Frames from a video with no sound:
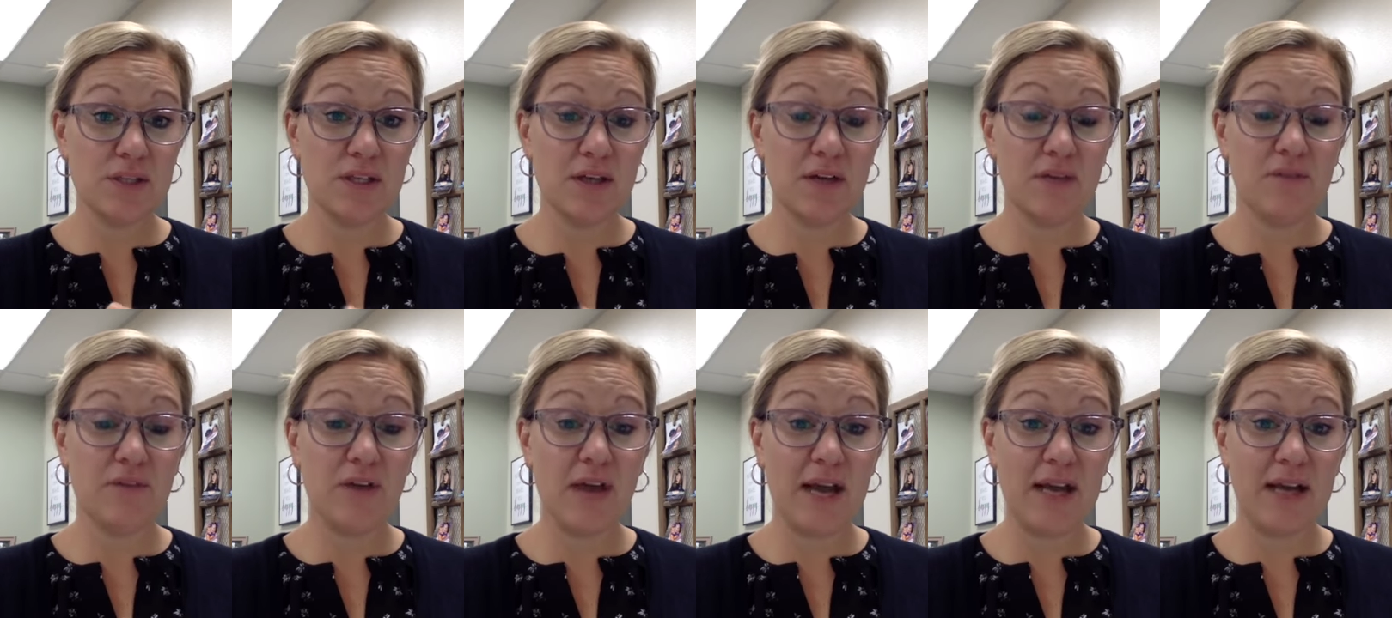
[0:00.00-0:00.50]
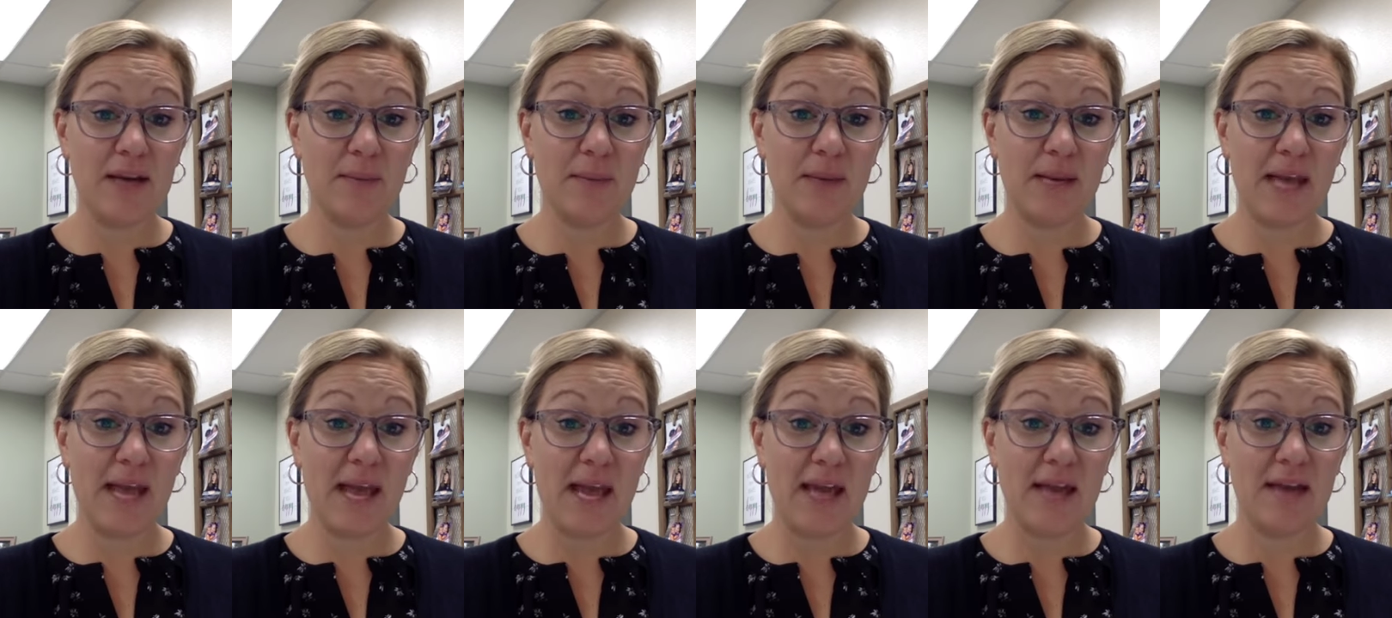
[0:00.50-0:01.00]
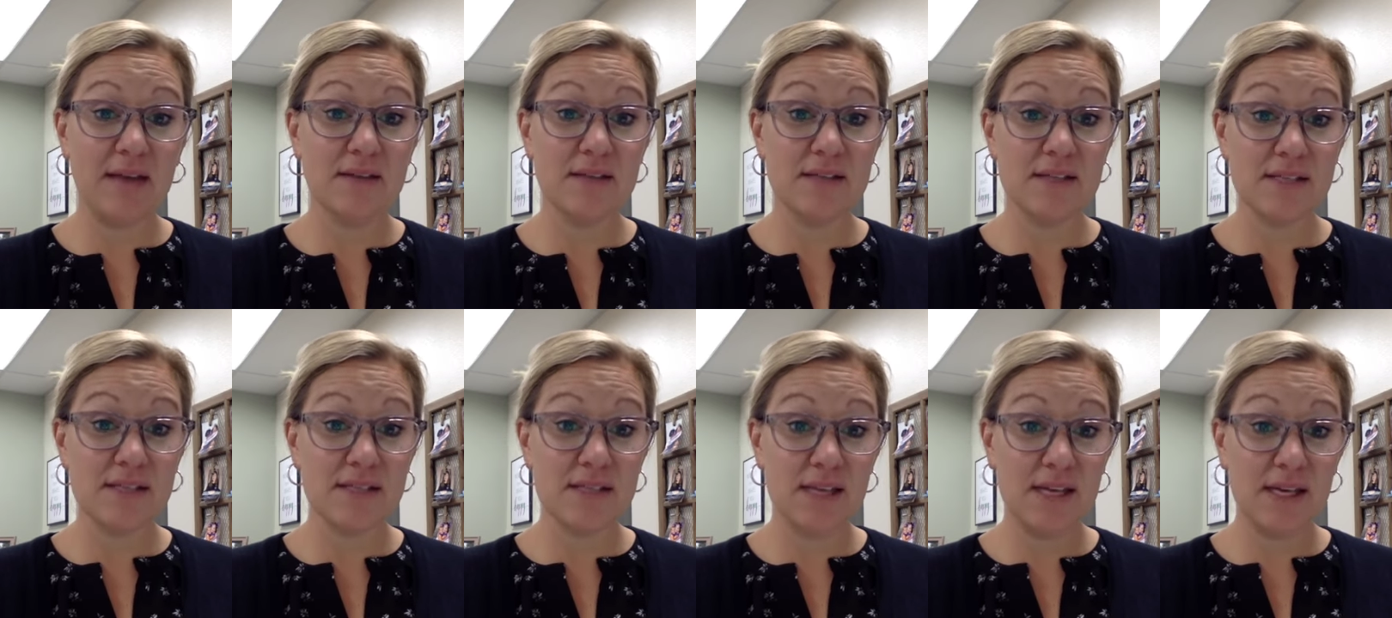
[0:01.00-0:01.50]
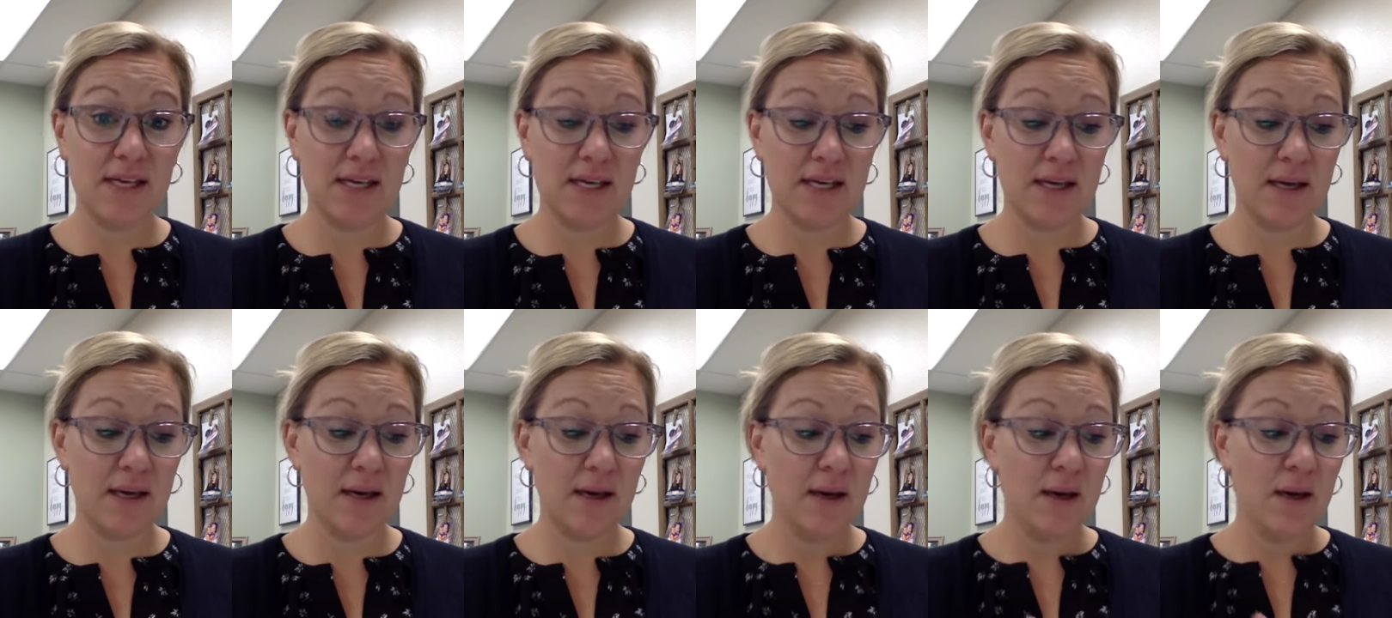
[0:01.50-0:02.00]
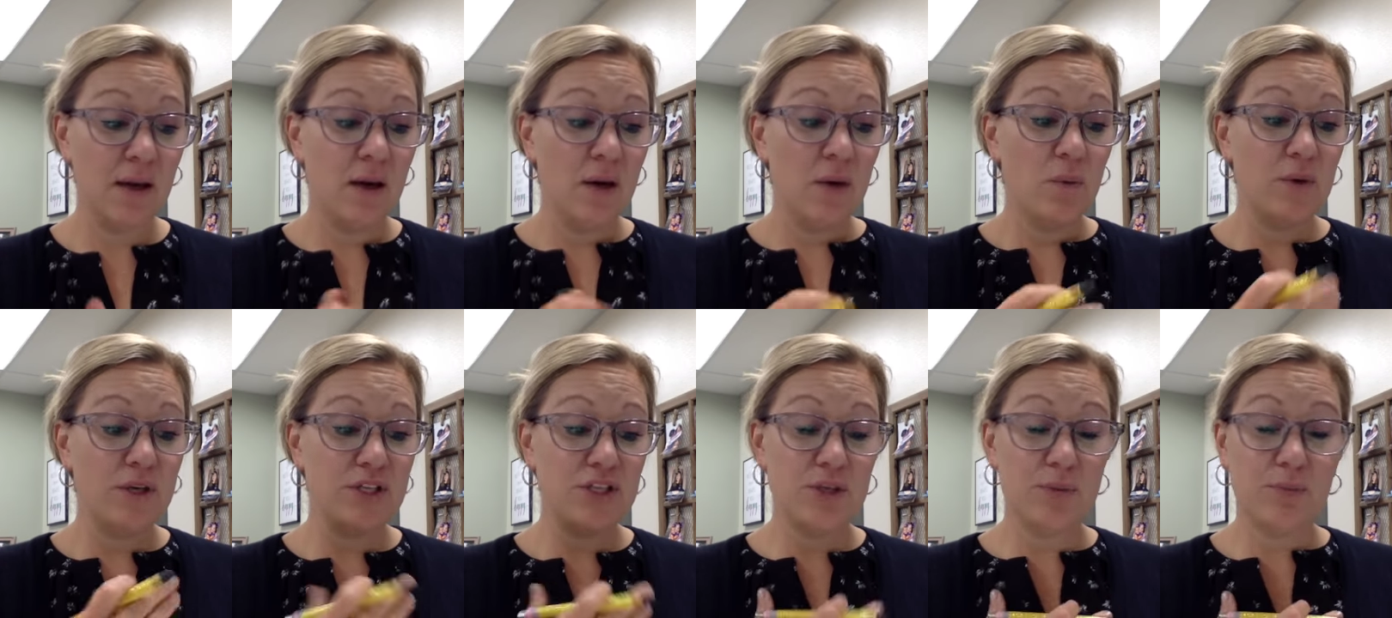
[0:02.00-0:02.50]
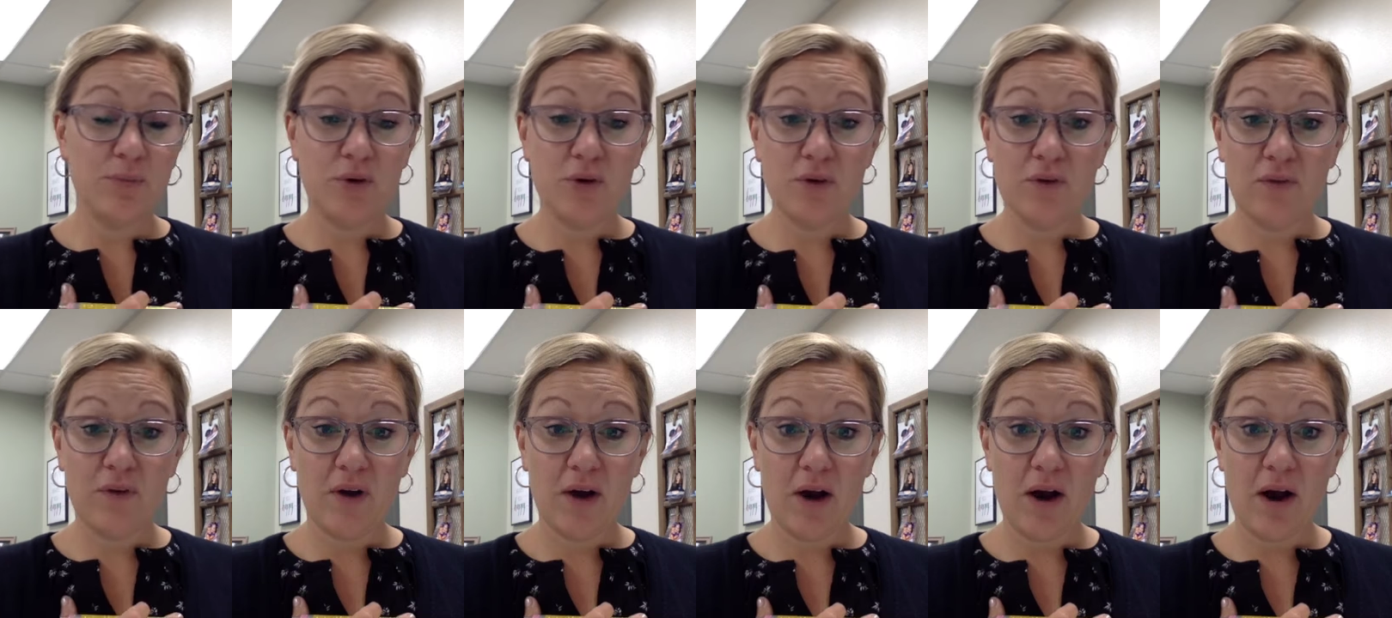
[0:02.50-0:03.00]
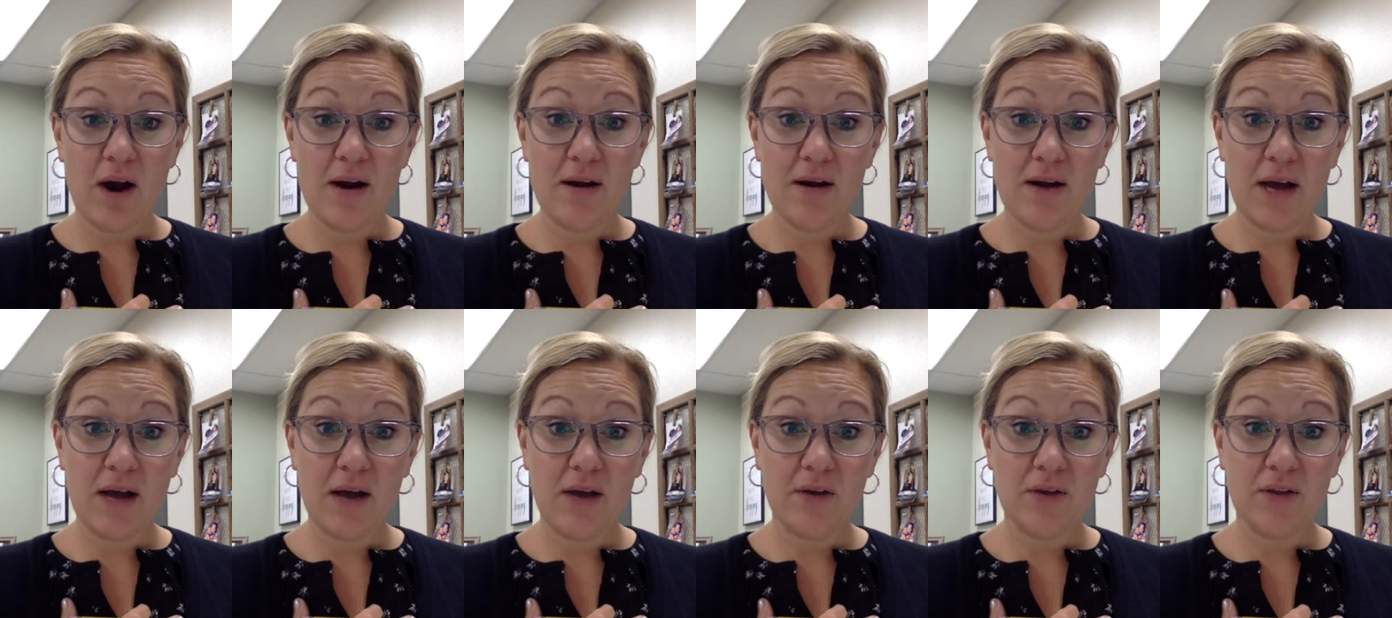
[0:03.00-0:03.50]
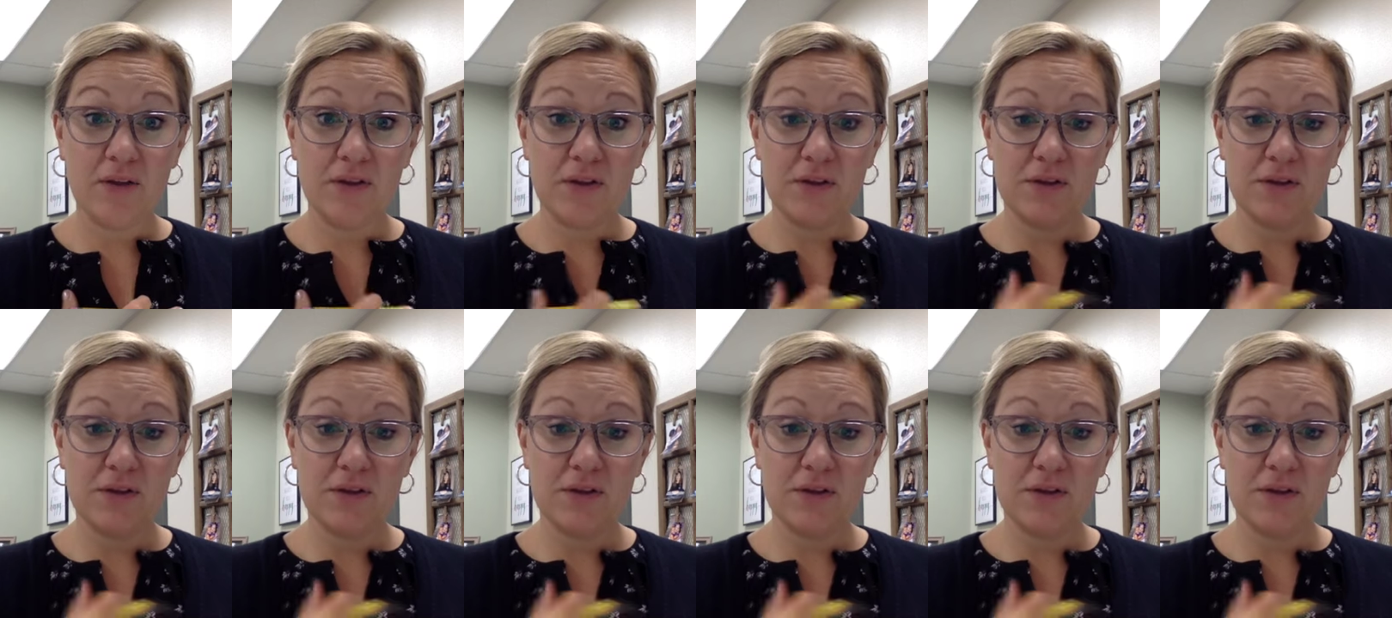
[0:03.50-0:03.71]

of vitamin A and C, which improve our heart health?